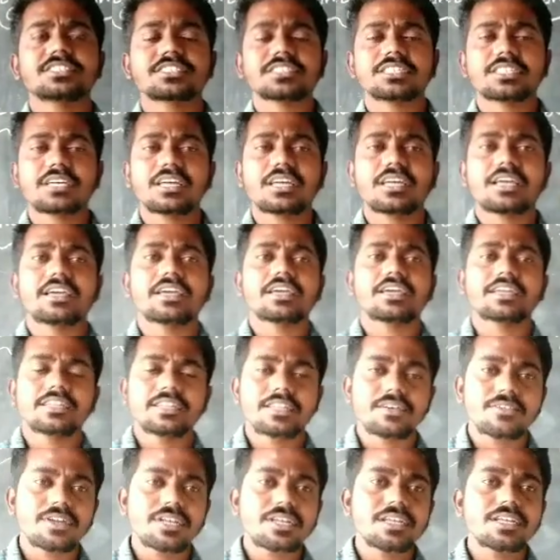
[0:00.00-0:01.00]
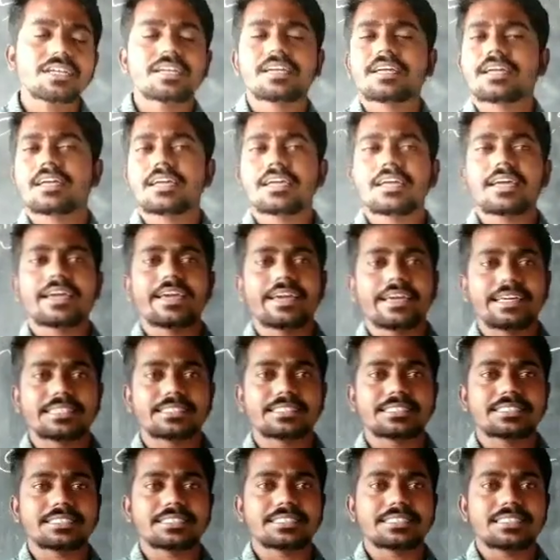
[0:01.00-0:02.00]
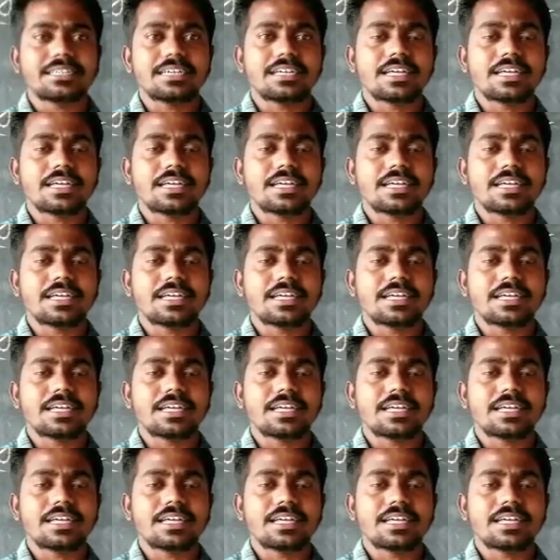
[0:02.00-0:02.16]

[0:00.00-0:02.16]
in our earth.